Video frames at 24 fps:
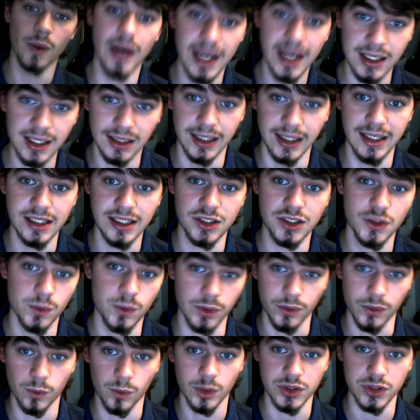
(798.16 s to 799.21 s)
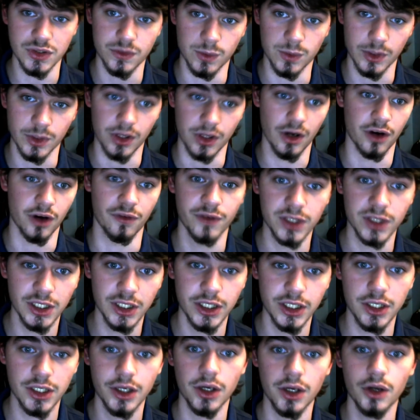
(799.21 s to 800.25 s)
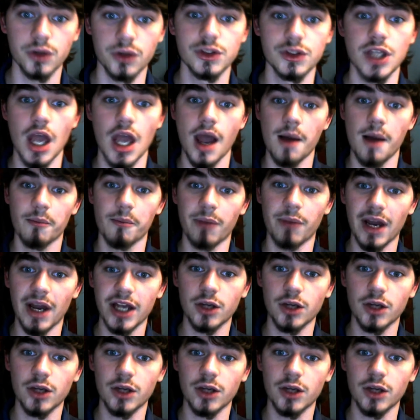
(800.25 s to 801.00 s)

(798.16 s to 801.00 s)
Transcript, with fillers: links with ones with our affiliate codes. Buy a cool